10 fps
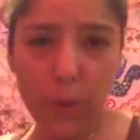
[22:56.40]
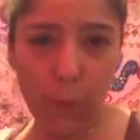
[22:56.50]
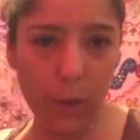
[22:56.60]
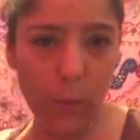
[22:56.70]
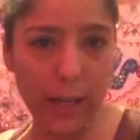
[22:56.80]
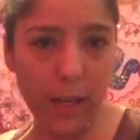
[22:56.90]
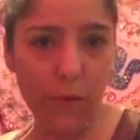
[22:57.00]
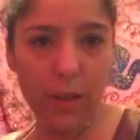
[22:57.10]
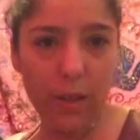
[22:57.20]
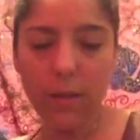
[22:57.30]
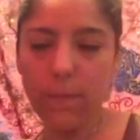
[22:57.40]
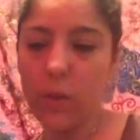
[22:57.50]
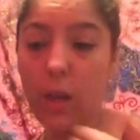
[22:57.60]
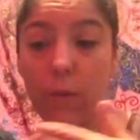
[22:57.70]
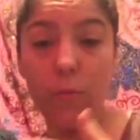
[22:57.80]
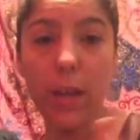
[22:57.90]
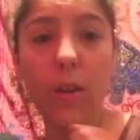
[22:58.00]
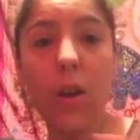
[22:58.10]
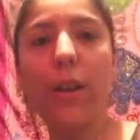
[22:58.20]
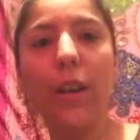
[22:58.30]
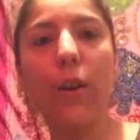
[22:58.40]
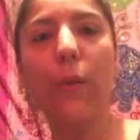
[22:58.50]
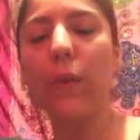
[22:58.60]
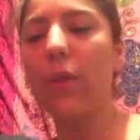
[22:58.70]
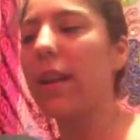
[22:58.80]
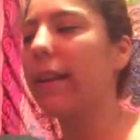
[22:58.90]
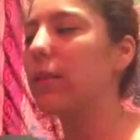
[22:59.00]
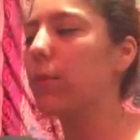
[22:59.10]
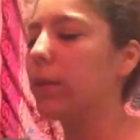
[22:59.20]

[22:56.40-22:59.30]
you probably want to hear this, so I will make an audio for the next